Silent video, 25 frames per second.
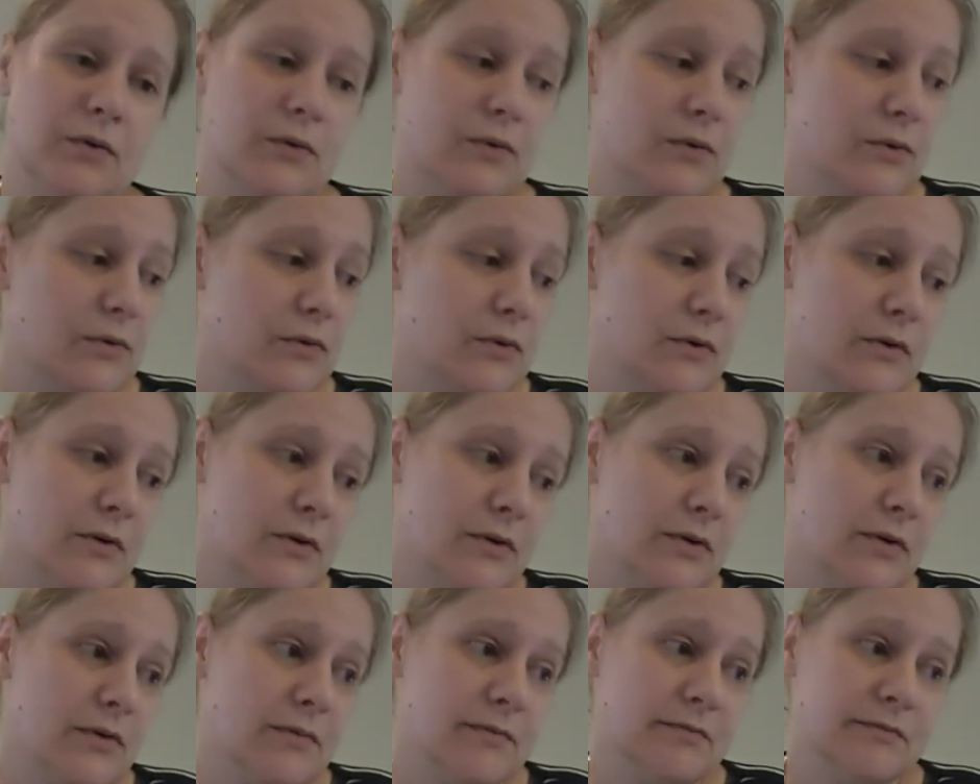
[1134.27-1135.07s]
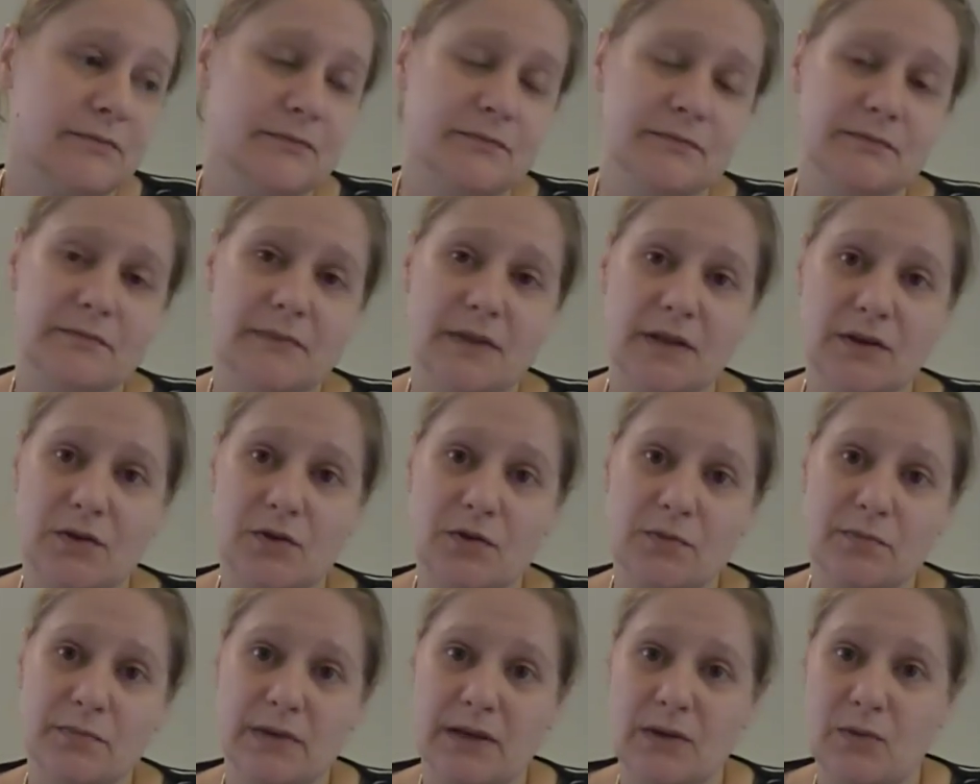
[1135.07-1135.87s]
or it
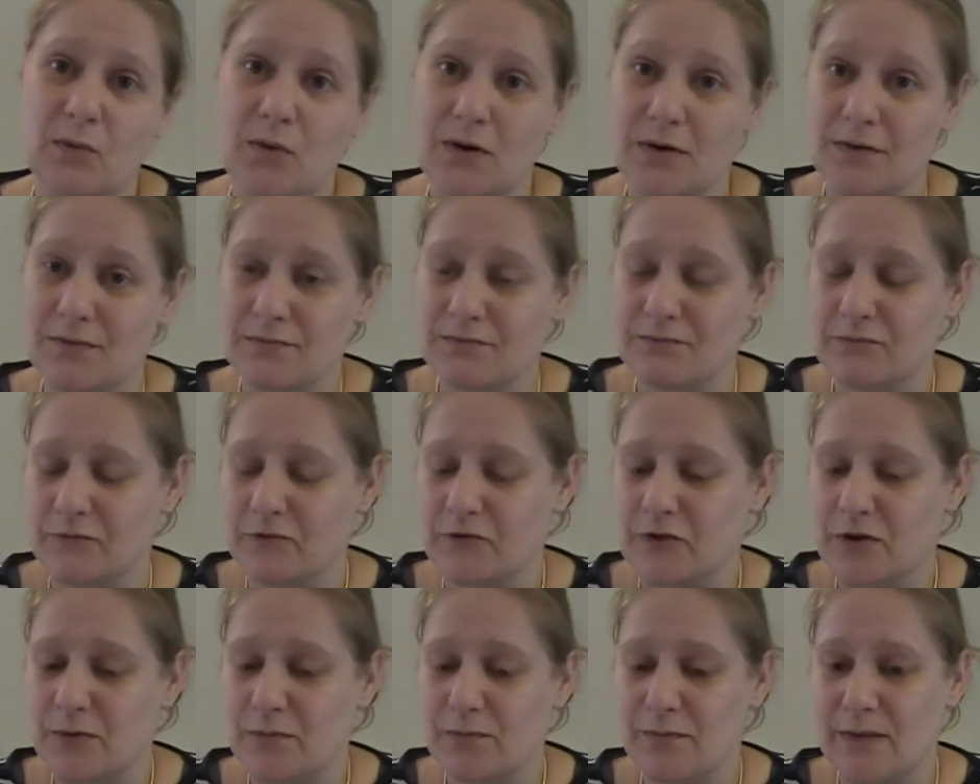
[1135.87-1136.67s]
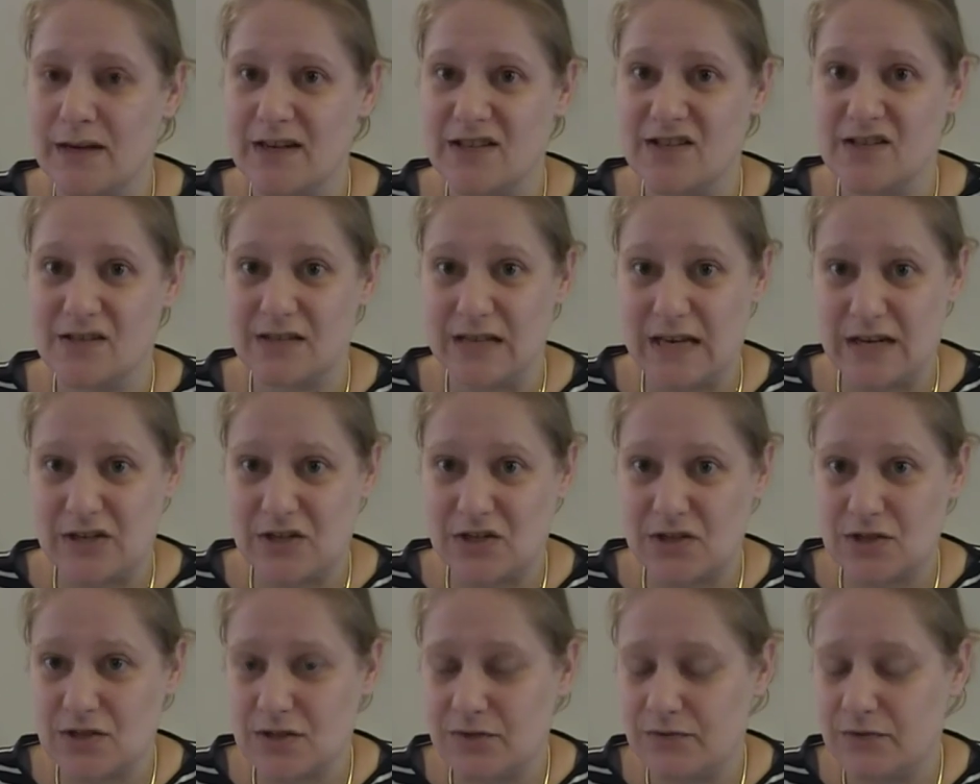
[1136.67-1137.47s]
could be one from my
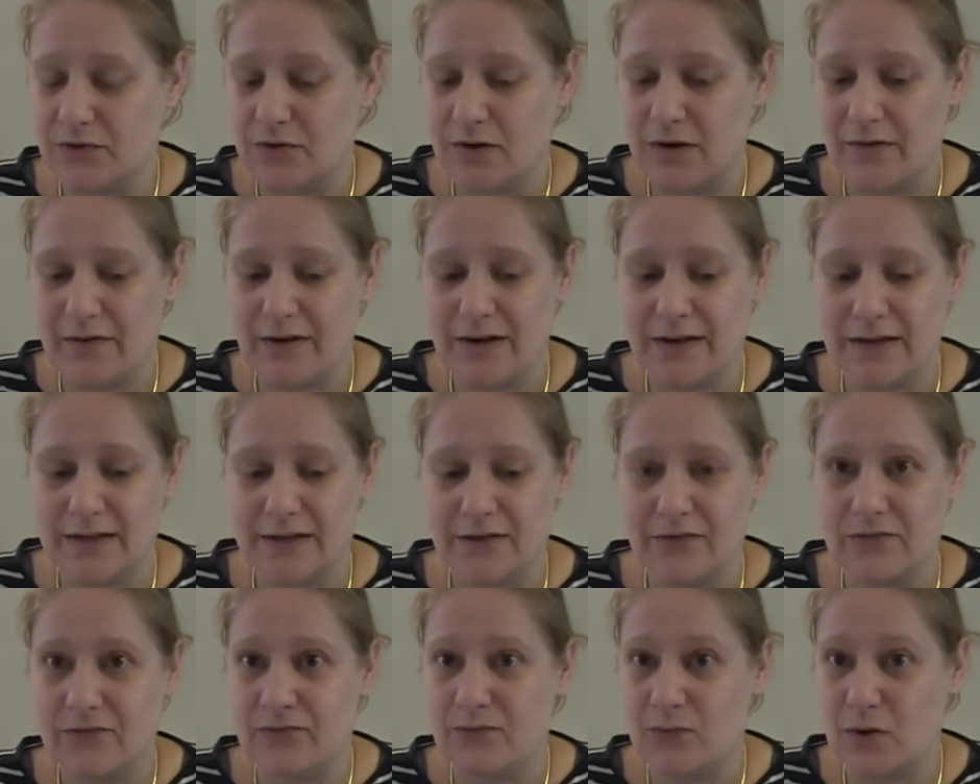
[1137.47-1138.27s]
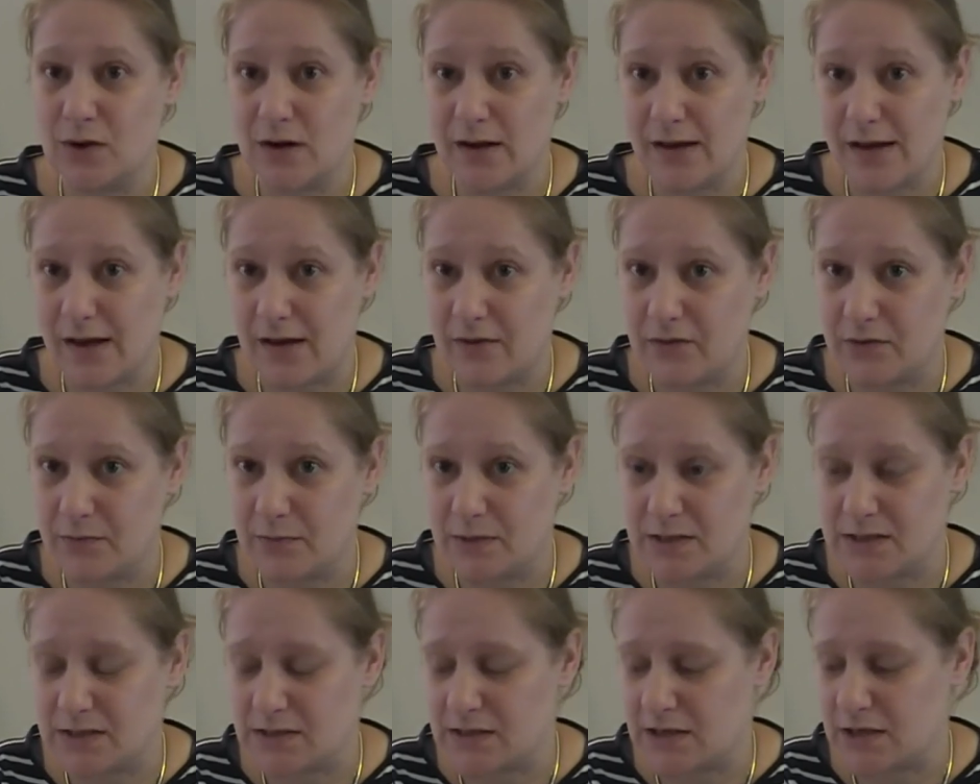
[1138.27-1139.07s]
stash, if you have an idea of what I have in
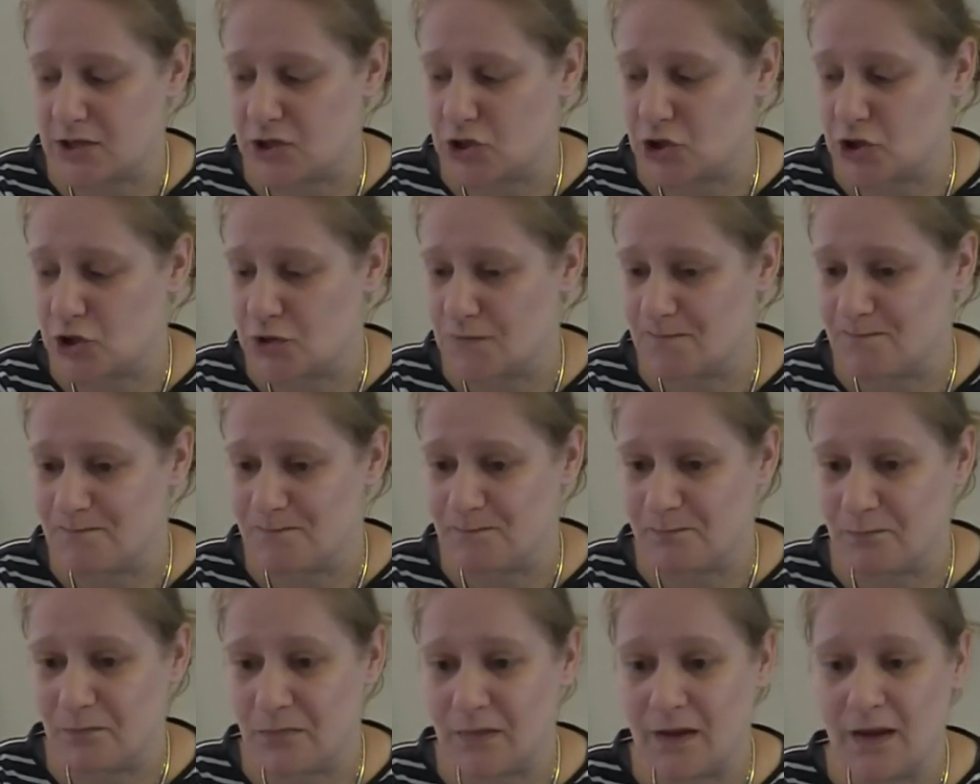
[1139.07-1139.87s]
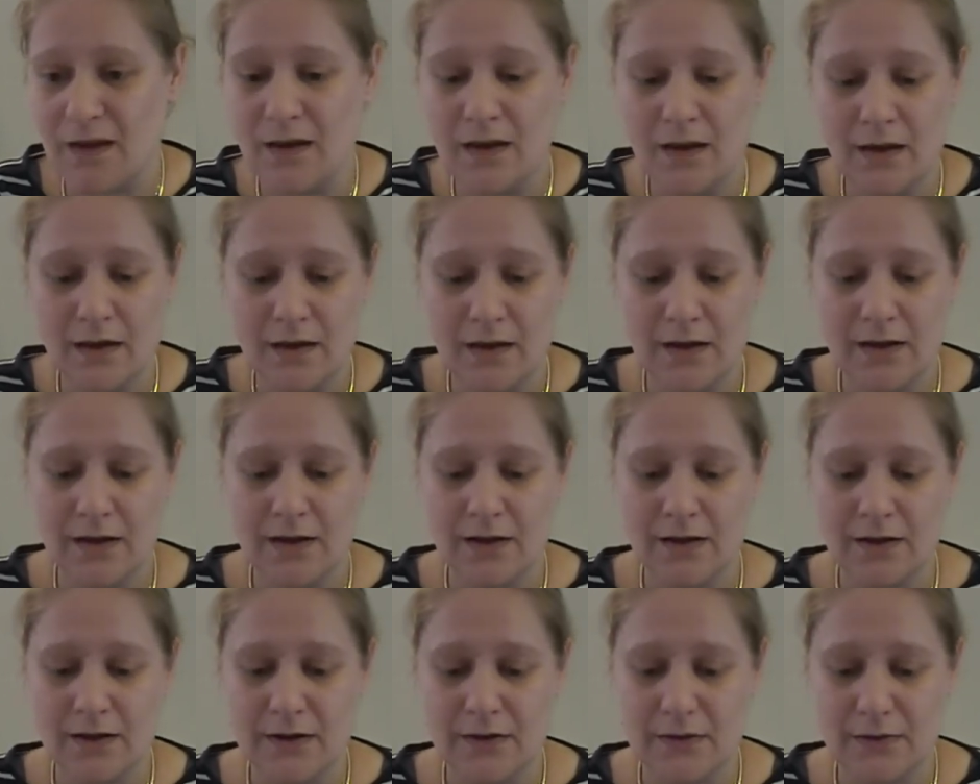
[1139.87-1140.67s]
my stash.
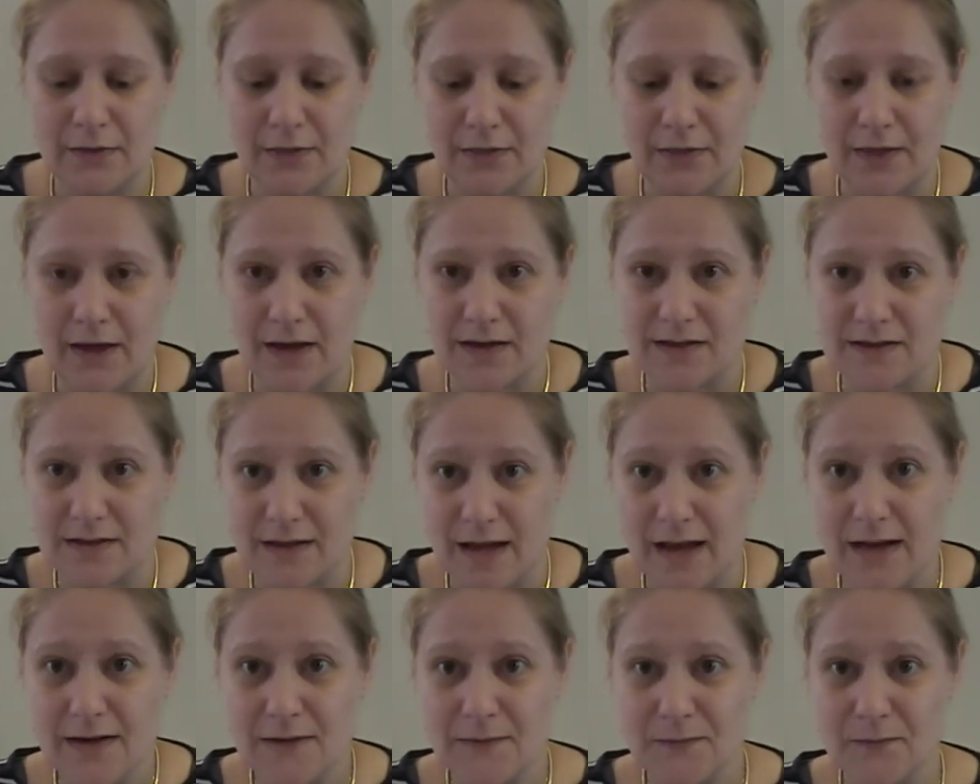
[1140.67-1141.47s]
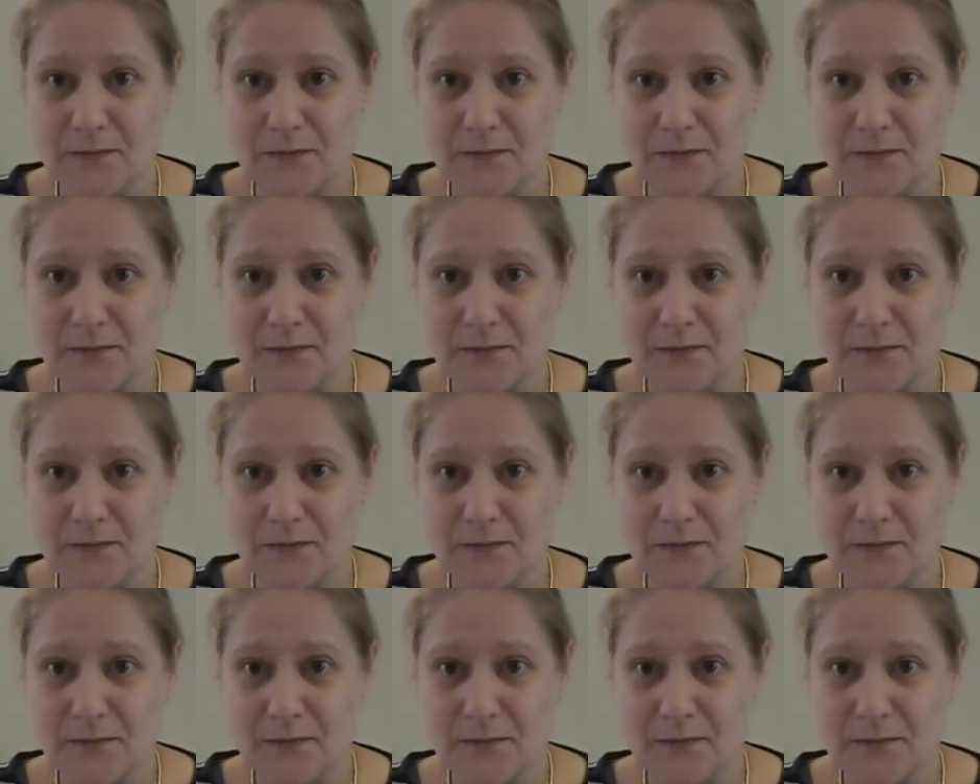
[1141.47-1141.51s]
That's that.